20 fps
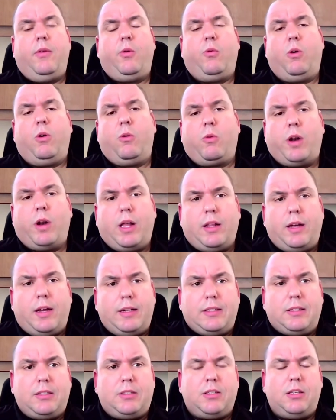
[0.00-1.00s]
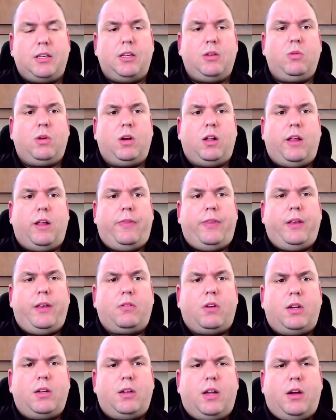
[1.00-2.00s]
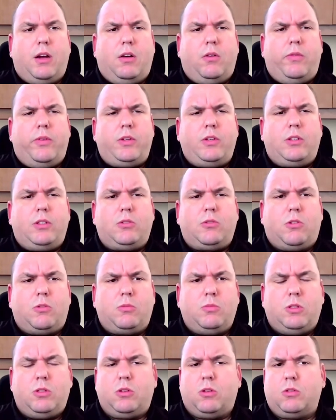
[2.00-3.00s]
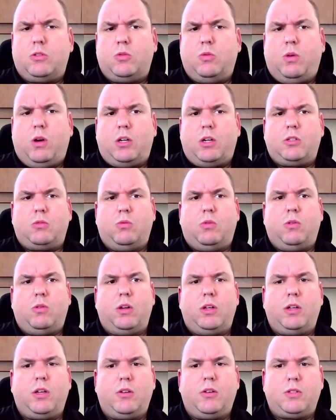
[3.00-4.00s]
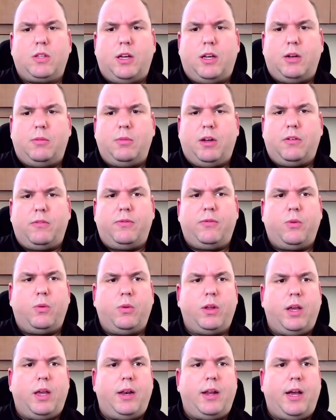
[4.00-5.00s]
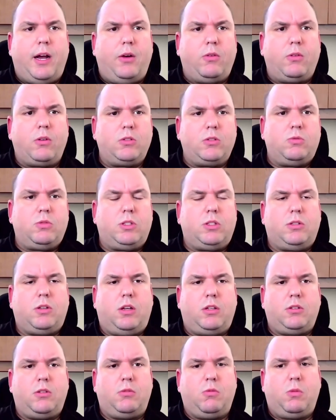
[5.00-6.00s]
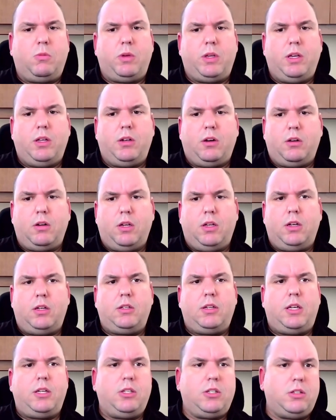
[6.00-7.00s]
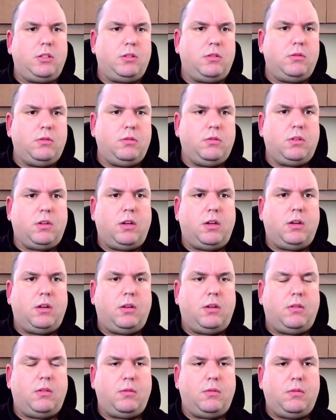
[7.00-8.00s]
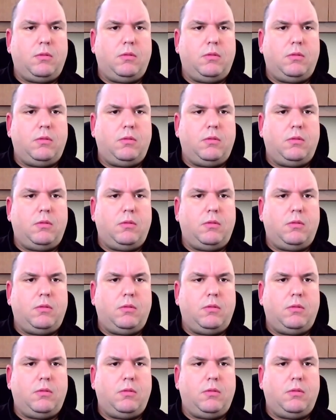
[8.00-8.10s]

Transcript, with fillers: What would I like to see? Well, I think right now the storm surge watch warning goes out about 48 hours, which is also when we get our inundation uh,